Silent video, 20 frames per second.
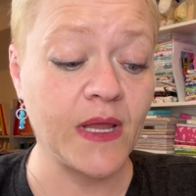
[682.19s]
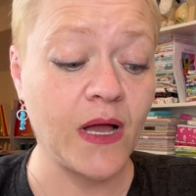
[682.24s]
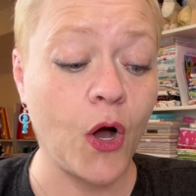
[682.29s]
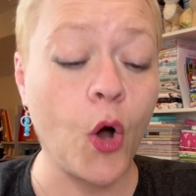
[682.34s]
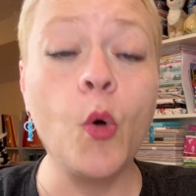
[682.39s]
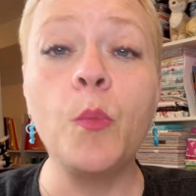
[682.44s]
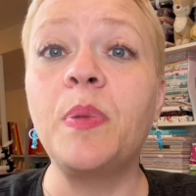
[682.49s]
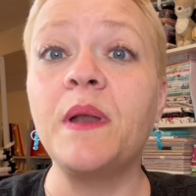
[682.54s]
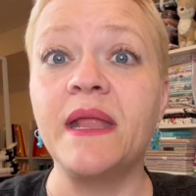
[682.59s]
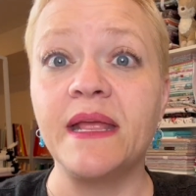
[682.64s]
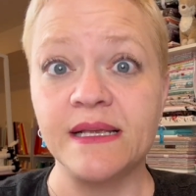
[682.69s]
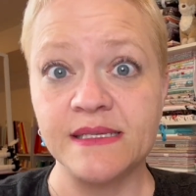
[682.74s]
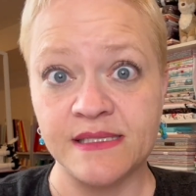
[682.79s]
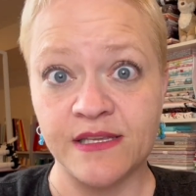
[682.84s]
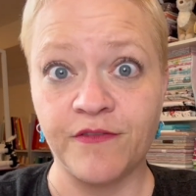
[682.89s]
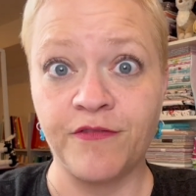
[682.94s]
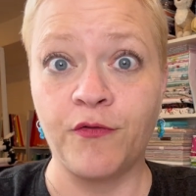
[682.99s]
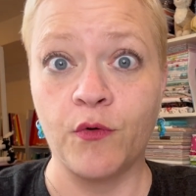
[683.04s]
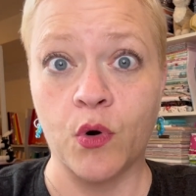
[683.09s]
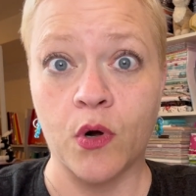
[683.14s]
openings
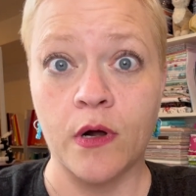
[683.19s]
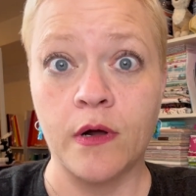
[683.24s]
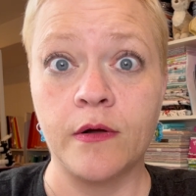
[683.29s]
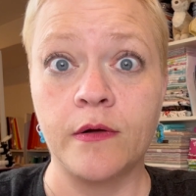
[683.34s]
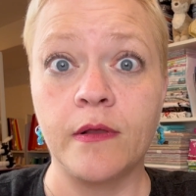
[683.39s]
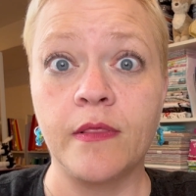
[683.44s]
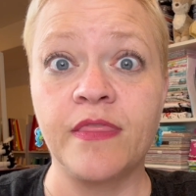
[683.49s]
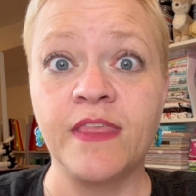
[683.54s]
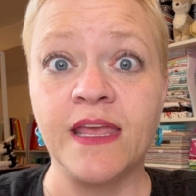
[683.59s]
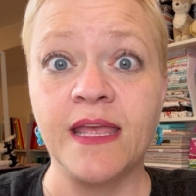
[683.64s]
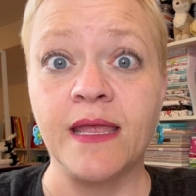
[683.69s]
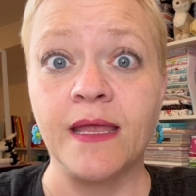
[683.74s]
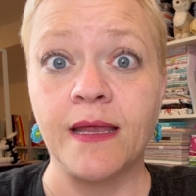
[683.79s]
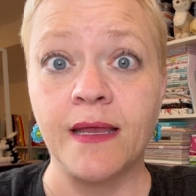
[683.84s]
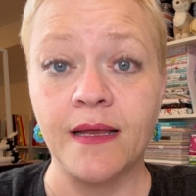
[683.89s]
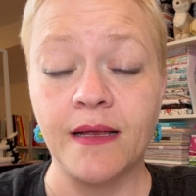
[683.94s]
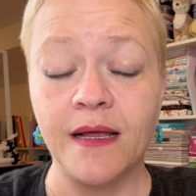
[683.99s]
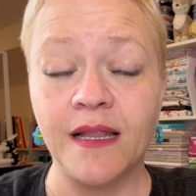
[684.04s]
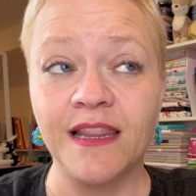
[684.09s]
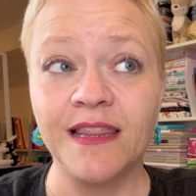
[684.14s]
for the
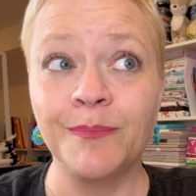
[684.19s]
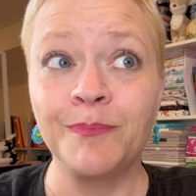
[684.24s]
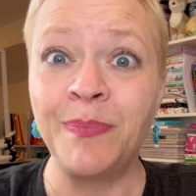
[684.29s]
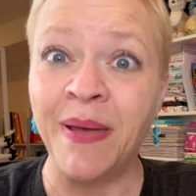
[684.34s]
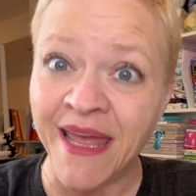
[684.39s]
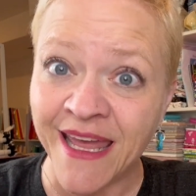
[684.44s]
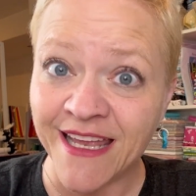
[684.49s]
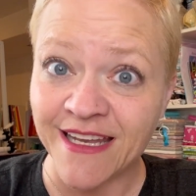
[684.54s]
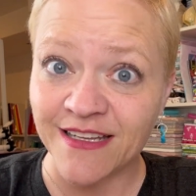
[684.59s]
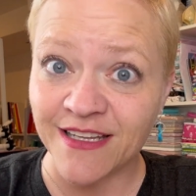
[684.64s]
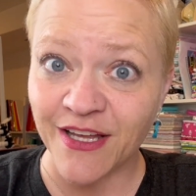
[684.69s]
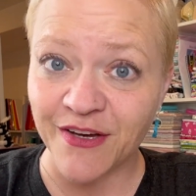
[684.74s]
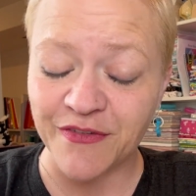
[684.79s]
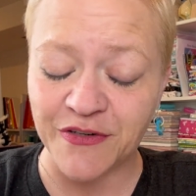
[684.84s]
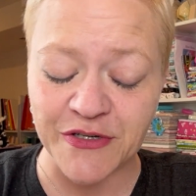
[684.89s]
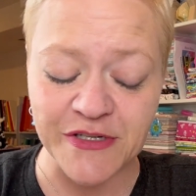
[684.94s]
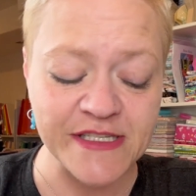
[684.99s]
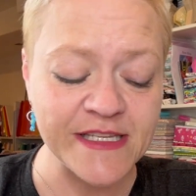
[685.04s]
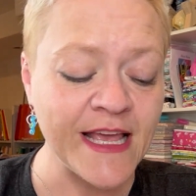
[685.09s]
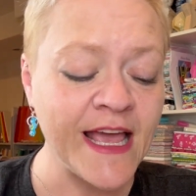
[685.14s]
Pen
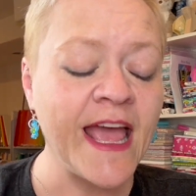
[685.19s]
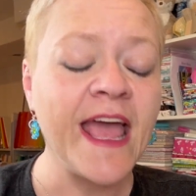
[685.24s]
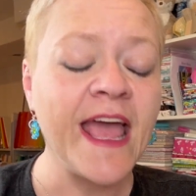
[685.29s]
Lovers,